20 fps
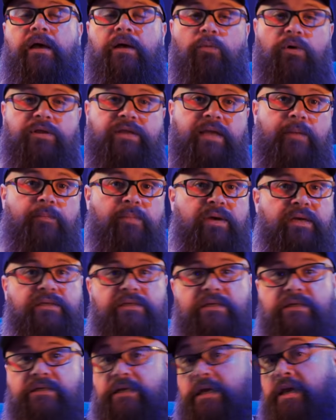What that
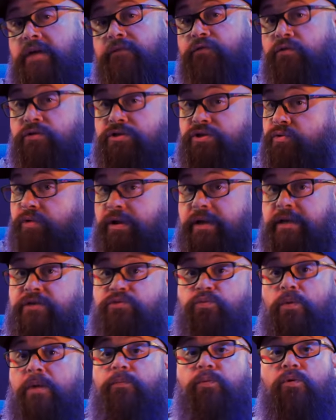means is if your screen
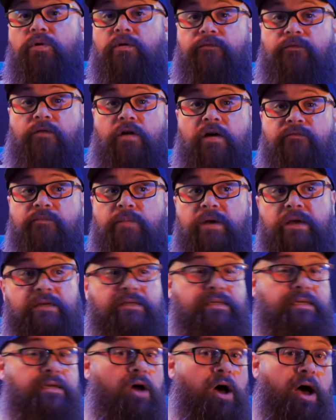is 1.5
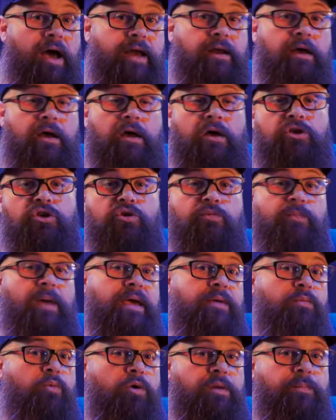meters in height, you
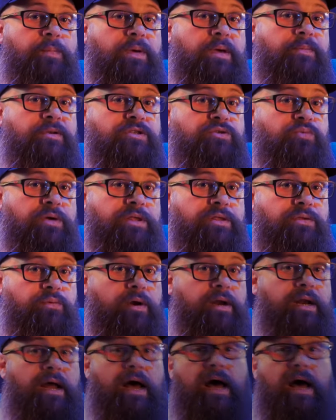may want to be between three and a